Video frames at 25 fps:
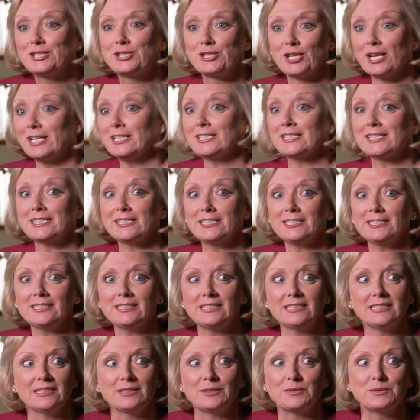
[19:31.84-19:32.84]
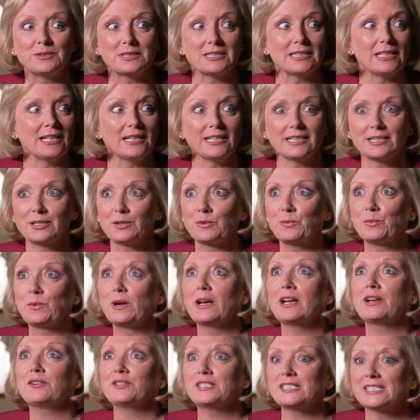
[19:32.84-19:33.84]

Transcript: Jason was like, where